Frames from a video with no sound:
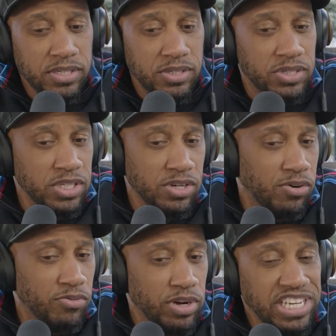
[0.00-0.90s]
she
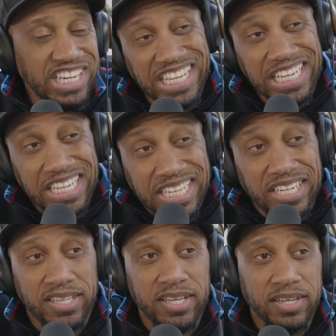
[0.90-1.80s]
don't really need
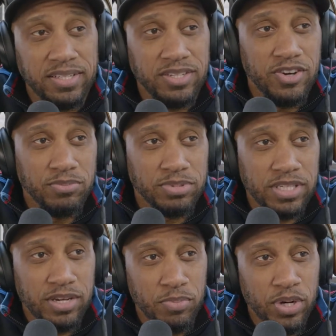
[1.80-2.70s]
anything. You know what I'm
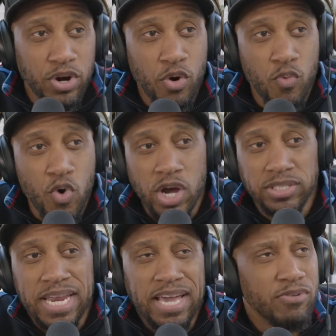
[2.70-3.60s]
saying? But her
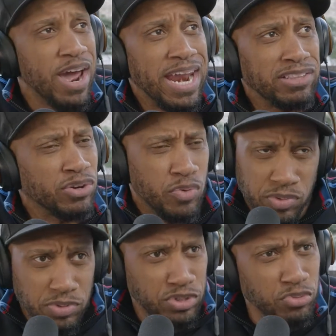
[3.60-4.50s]
wants, like, right after
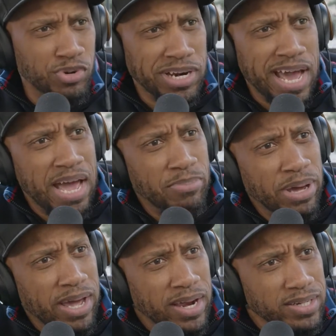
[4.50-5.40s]
Christmas, she wanted an
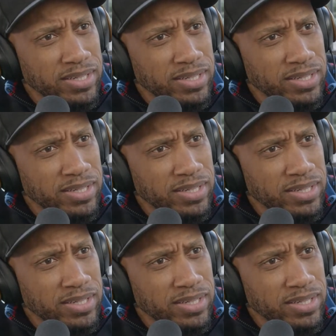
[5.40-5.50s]
iPad.